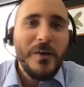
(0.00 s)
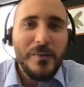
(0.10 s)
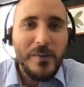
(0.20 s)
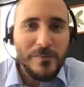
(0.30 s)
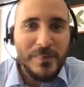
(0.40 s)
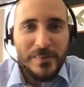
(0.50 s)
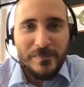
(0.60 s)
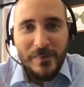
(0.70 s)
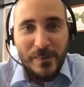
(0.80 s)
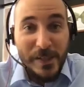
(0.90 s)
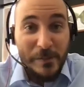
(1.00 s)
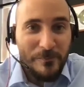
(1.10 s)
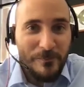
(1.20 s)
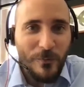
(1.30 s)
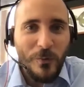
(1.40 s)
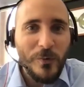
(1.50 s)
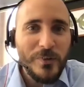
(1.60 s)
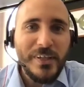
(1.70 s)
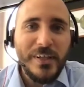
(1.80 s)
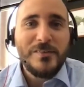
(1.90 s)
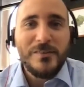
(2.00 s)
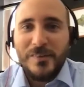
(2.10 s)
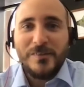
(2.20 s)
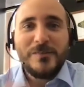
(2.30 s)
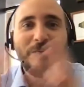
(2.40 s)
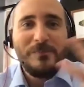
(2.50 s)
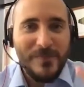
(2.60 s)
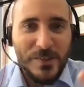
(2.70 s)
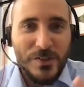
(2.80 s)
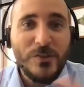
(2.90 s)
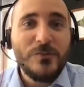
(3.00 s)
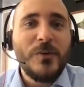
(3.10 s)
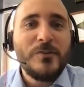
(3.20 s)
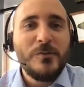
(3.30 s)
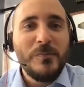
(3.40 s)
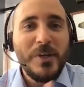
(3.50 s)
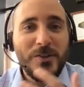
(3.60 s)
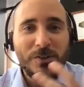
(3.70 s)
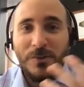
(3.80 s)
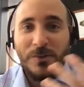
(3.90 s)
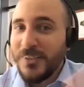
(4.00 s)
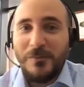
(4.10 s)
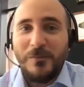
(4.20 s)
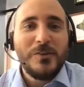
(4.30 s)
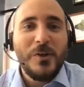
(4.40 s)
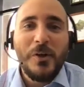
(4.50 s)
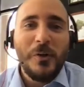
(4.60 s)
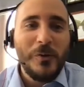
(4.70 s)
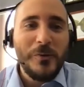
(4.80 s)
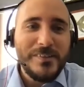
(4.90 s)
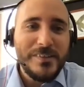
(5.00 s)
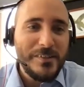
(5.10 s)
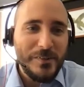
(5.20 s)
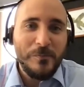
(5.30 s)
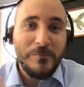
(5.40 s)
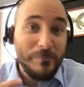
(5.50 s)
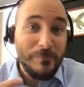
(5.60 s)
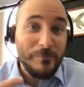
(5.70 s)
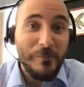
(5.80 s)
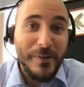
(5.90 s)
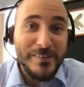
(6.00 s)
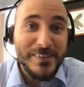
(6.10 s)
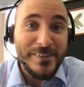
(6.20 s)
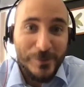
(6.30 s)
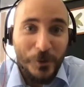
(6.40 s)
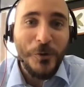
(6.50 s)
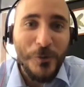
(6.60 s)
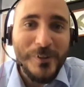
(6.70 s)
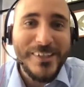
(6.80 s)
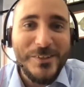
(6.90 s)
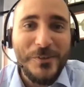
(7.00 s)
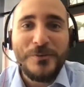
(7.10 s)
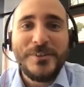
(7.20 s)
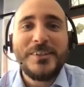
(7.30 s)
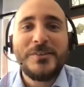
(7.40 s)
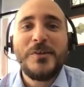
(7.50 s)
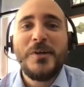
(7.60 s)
the theme for this is digital transformation, innovation, all of these things are very present, not only in your sector,